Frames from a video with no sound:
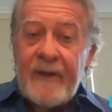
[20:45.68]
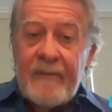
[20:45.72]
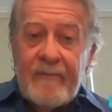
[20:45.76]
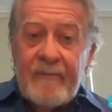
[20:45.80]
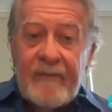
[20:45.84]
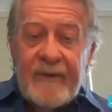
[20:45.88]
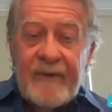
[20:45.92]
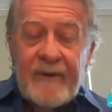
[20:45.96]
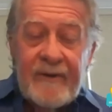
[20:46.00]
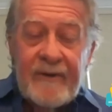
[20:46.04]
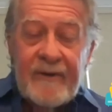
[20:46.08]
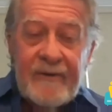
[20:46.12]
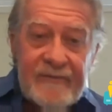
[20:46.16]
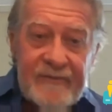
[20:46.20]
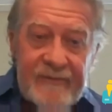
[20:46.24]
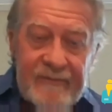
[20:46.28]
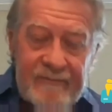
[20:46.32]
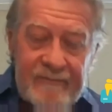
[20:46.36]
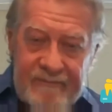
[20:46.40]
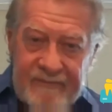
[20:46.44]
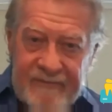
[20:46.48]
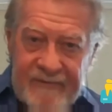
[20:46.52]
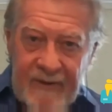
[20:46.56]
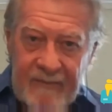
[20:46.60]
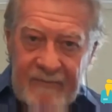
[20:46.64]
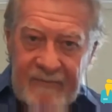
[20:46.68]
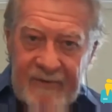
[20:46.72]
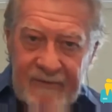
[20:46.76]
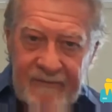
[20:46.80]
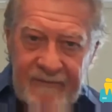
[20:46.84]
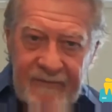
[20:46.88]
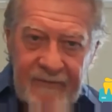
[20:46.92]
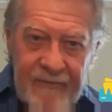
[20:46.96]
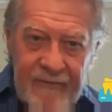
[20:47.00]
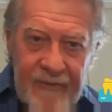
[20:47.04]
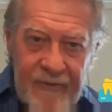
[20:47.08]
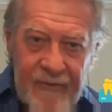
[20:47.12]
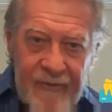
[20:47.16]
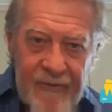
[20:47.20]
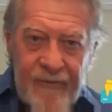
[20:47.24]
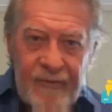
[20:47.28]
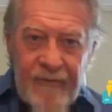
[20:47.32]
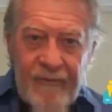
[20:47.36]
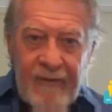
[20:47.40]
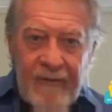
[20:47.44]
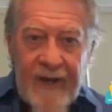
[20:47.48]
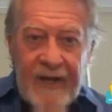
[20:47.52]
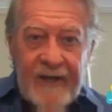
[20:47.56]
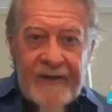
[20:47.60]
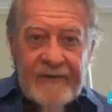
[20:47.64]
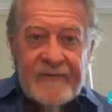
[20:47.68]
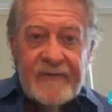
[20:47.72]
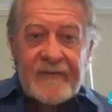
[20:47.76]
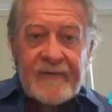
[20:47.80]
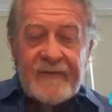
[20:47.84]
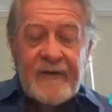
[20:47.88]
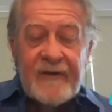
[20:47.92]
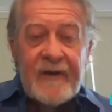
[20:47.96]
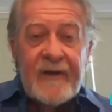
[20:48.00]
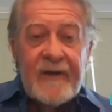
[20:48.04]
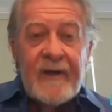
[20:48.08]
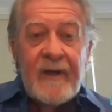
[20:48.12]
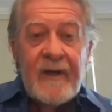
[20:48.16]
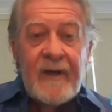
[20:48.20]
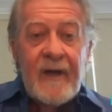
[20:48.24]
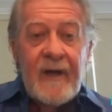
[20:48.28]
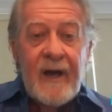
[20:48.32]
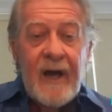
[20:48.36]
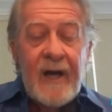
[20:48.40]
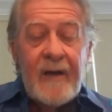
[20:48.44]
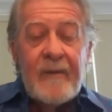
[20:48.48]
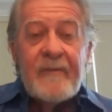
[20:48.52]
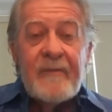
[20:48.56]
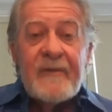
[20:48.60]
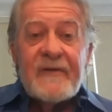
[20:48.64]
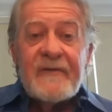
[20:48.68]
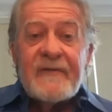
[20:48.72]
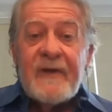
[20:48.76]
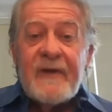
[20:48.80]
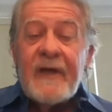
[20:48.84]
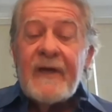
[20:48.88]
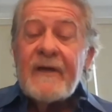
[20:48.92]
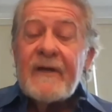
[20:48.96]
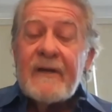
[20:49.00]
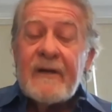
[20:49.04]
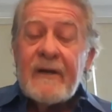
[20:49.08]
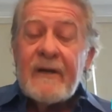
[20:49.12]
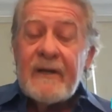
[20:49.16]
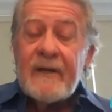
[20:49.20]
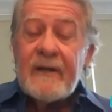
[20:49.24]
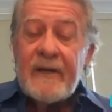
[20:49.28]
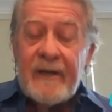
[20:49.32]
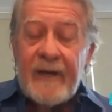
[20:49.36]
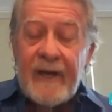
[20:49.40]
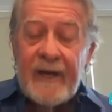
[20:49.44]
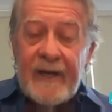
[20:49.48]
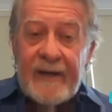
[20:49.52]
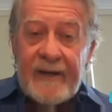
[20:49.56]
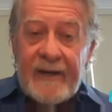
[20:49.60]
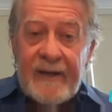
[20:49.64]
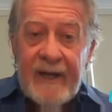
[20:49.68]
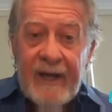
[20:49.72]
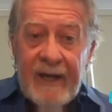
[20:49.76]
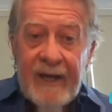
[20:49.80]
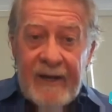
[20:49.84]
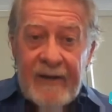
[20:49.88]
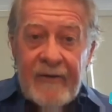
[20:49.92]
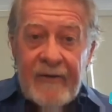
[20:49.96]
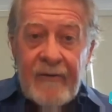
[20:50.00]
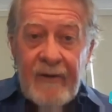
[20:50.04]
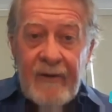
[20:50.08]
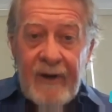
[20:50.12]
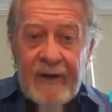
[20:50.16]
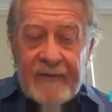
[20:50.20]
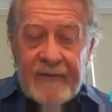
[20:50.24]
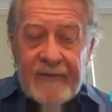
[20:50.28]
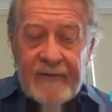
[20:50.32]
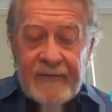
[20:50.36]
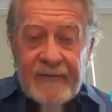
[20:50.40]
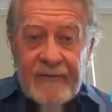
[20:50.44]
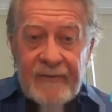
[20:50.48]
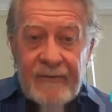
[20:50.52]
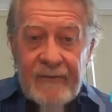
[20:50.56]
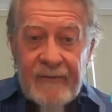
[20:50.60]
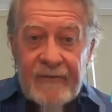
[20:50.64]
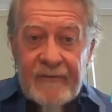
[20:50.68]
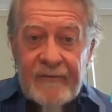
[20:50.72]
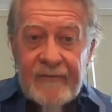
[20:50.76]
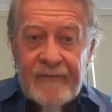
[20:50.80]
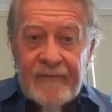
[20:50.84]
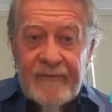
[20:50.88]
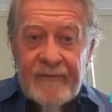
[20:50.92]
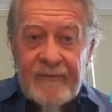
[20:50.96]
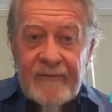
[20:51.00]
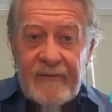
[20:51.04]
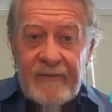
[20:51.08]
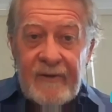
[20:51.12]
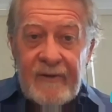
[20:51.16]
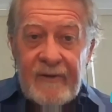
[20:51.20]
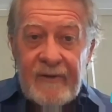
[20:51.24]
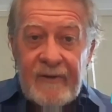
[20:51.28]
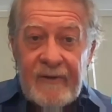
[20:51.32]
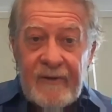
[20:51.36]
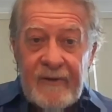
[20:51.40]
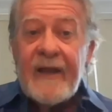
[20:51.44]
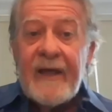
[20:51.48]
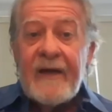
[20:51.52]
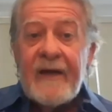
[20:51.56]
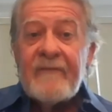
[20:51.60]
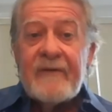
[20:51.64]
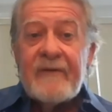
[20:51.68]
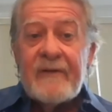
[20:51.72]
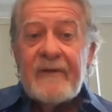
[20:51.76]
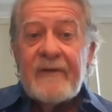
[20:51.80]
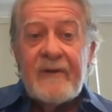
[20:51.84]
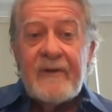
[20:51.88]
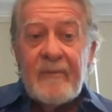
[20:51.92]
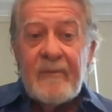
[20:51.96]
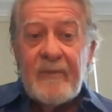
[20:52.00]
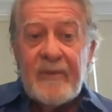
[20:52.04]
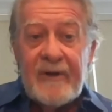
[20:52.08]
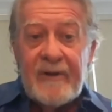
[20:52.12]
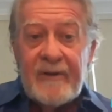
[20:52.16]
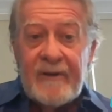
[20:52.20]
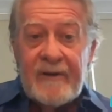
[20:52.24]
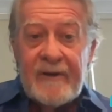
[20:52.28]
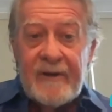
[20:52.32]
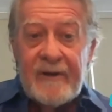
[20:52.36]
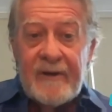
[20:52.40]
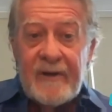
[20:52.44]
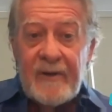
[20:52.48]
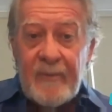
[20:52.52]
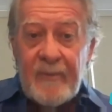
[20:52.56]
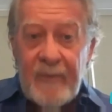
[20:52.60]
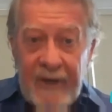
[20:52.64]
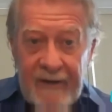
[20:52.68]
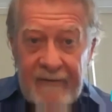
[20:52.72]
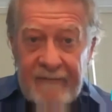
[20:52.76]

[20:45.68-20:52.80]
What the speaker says: here's something for the new grads to say. I mistakenly had categorized her as not having the ability to pay